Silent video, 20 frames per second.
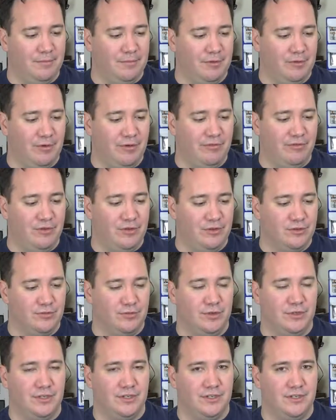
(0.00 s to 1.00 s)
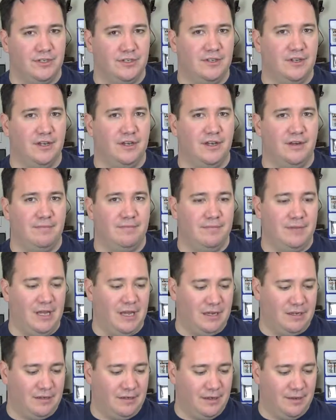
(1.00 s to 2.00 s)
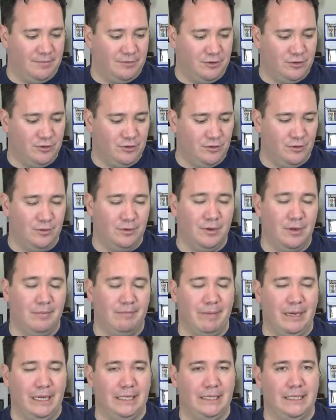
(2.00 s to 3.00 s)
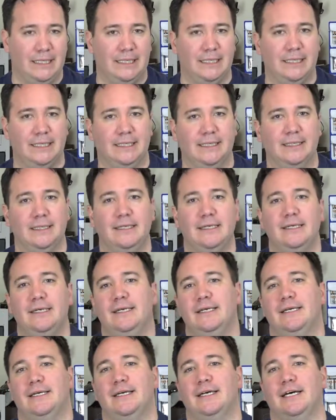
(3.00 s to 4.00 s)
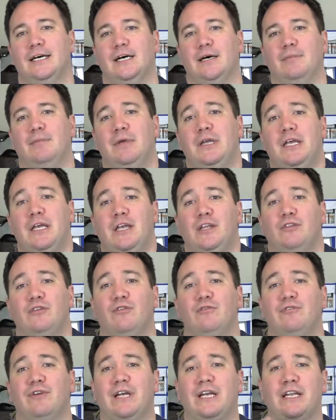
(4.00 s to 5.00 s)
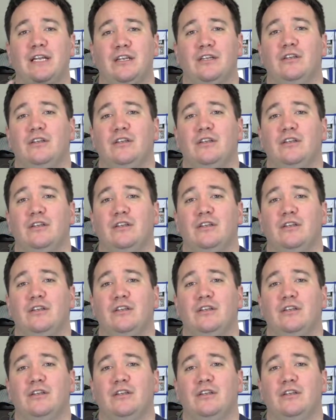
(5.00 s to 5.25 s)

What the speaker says: reviews were just not up to my liking. Don't forget,